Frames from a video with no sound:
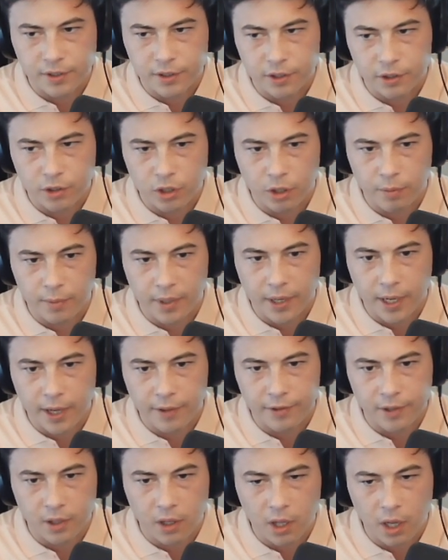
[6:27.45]
determine how
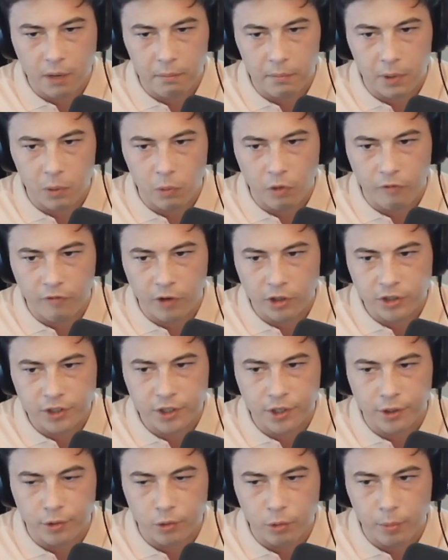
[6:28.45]
the economy will
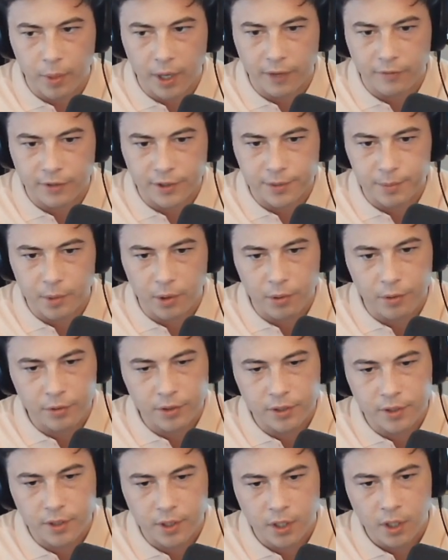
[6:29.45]
function and who benefits
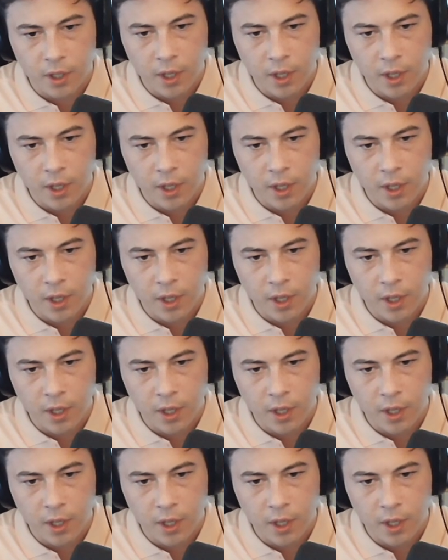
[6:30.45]
most